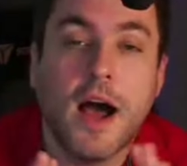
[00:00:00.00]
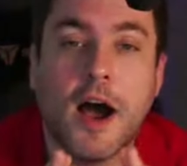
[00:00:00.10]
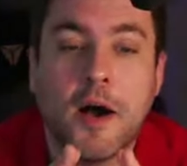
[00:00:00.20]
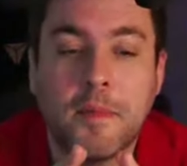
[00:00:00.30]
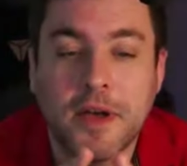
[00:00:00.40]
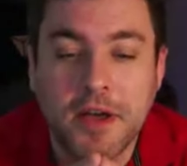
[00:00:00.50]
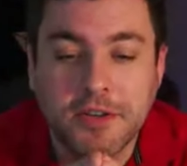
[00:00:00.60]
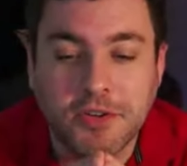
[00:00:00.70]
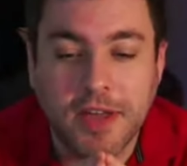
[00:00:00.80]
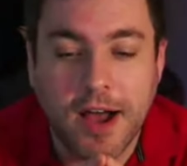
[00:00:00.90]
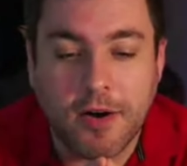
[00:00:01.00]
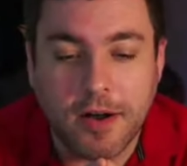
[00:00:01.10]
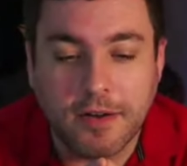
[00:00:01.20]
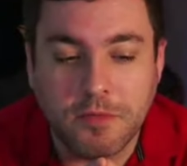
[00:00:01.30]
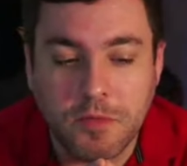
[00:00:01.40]
um, so yeah,
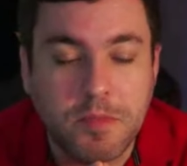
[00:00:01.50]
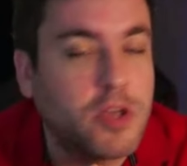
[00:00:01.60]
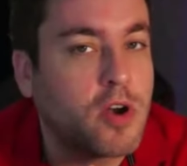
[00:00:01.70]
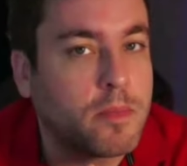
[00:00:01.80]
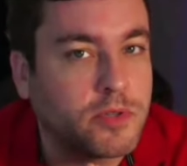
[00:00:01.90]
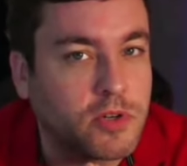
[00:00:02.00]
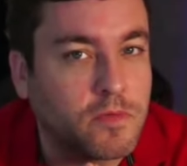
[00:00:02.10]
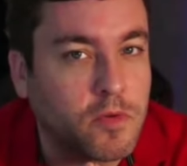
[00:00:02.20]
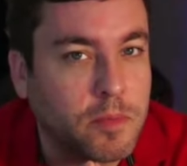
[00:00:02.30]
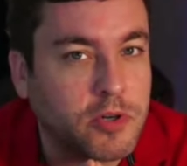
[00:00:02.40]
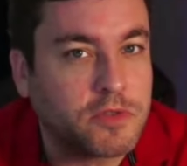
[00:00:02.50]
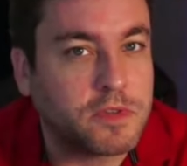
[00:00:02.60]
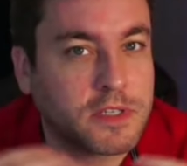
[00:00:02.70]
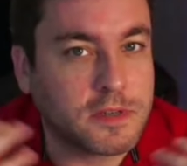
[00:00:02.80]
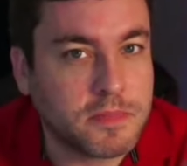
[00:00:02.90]
uh, it would be a good opportunity for a bunch of
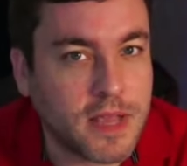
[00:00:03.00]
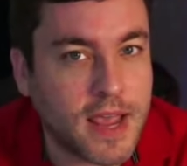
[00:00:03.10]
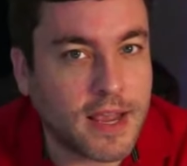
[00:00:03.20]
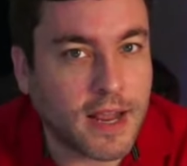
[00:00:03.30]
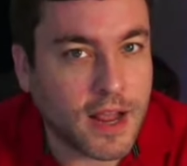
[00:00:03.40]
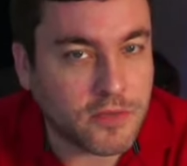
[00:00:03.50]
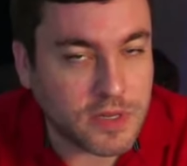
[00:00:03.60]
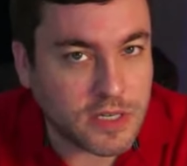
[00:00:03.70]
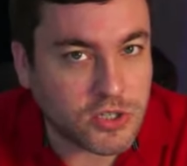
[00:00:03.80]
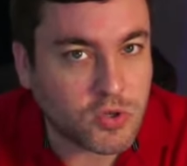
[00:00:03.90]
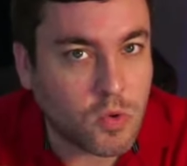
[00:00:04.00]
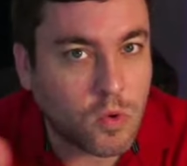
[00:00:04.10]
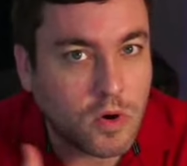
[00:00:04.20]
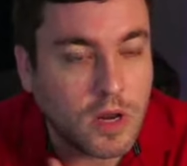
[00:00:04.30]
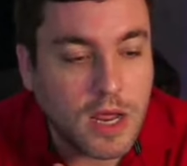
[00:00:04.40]
us to be hanging out in the
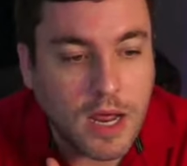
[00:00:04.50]
Discord,